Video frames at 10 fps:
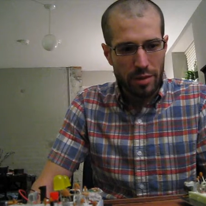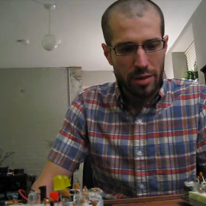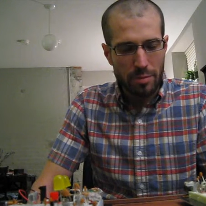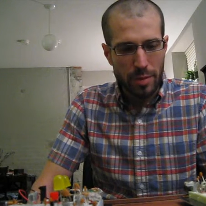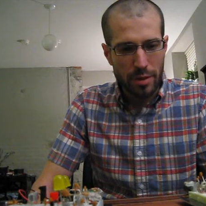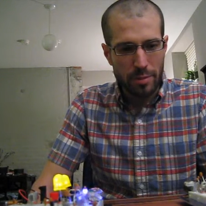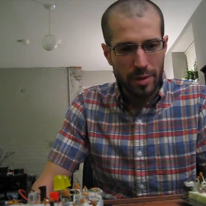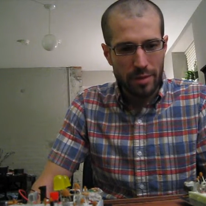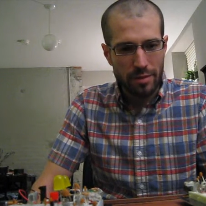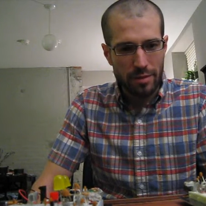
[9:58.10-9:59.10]

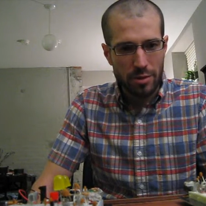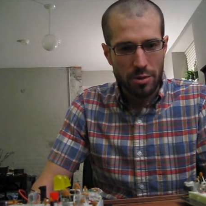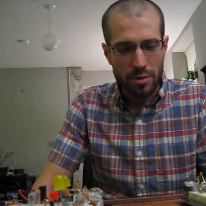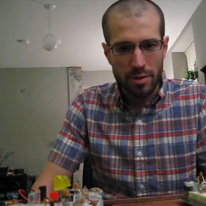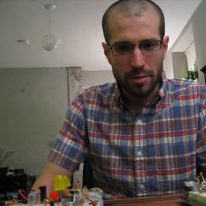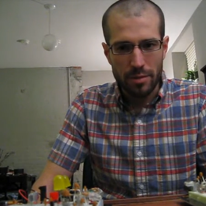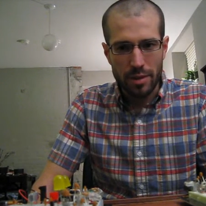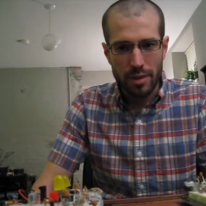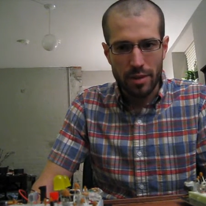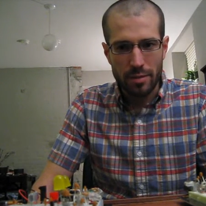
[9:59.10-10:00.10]
experiment to show you
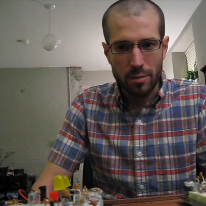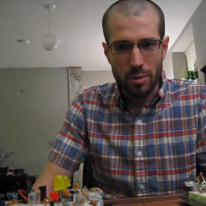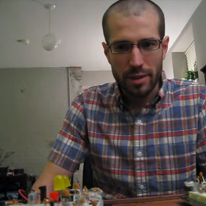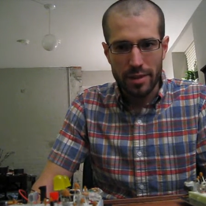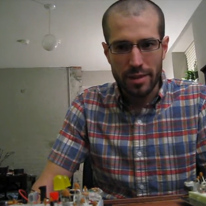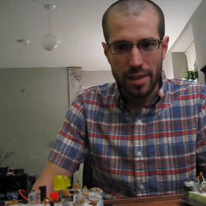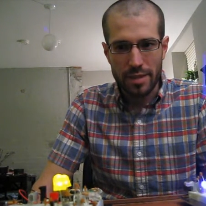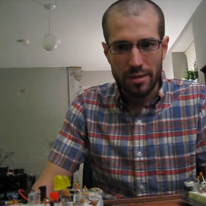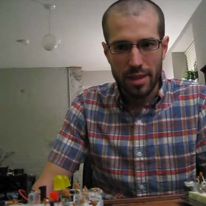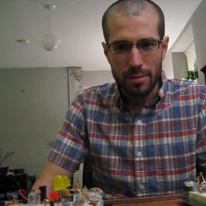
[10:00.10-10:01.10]
what these
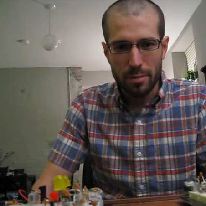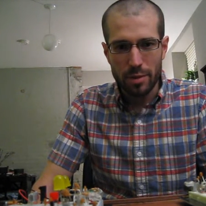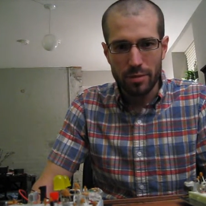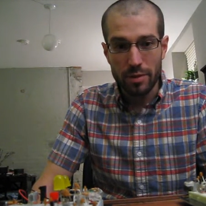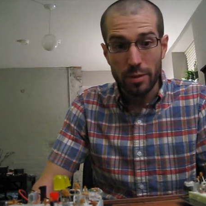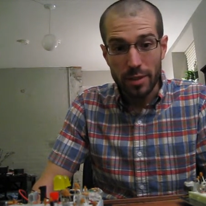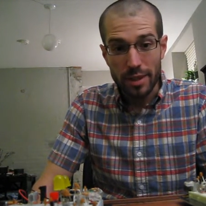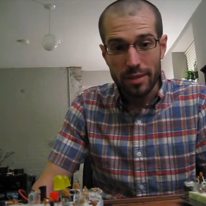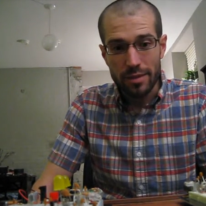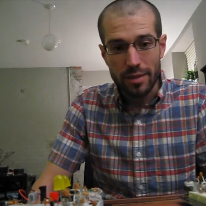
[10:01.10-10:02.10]
guys are capable of
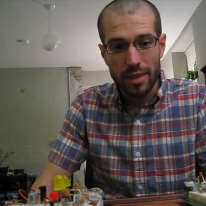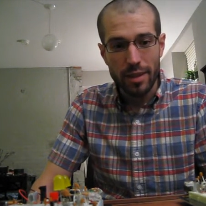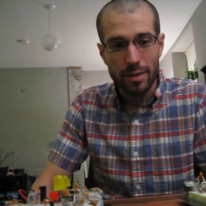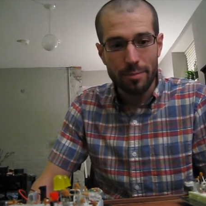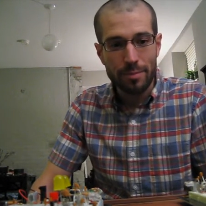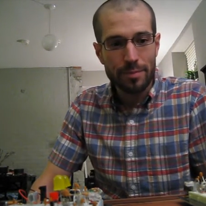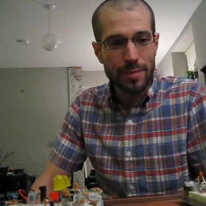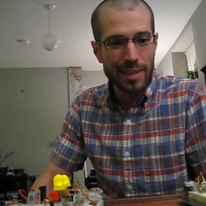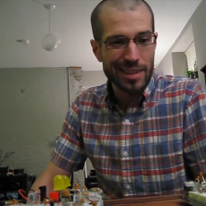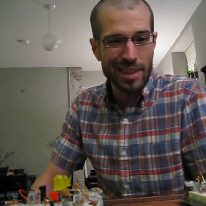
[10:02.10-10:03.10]
doing.
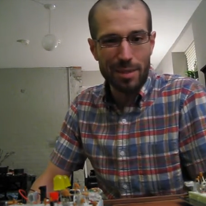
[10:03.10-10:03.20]
Let's talk